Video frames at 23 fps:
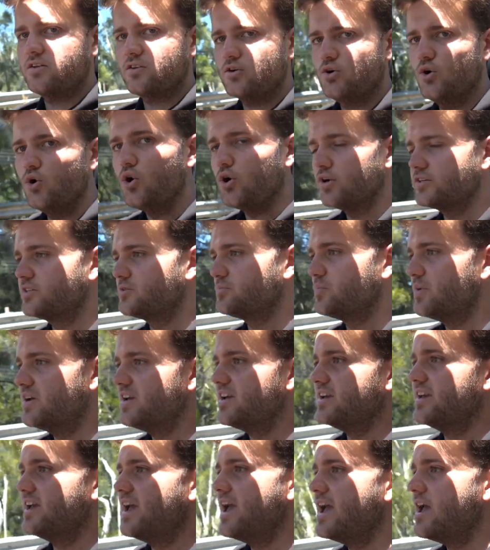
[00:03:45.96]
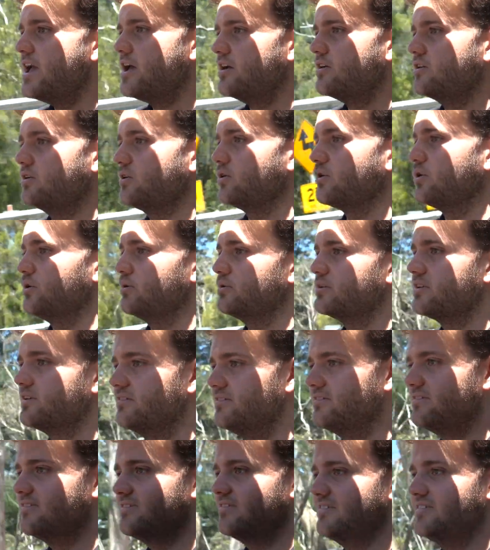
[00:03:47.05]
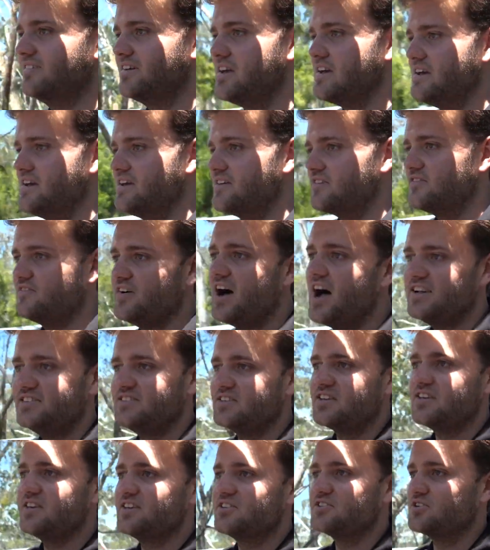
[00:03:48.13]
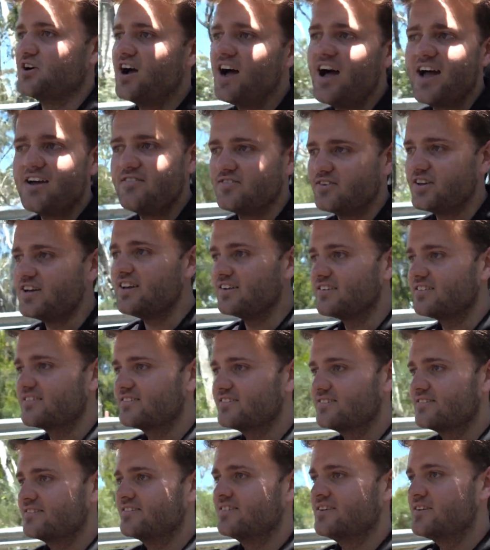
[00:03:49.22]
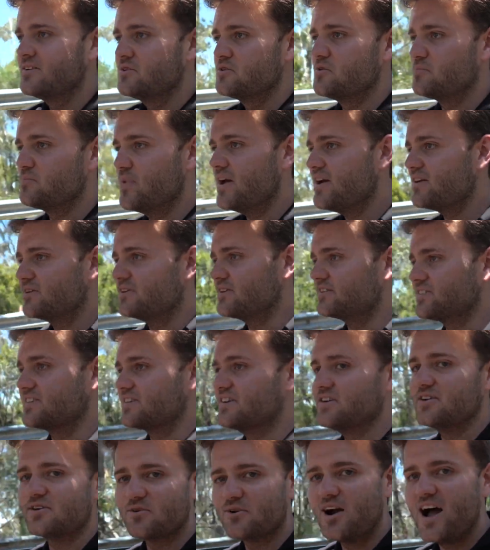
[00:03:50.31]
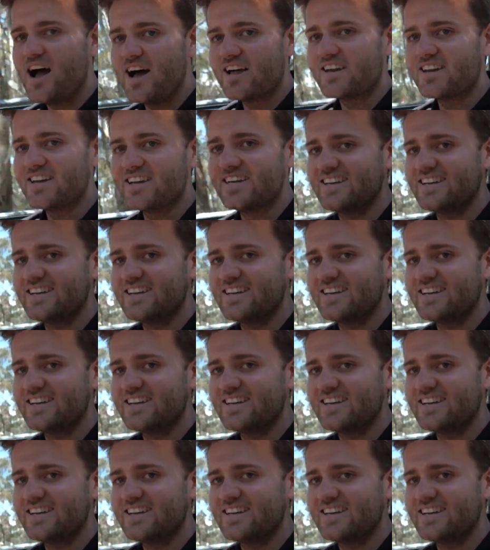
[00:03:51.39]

of course, being air-cooled, faster you drive it, better it's gonna run.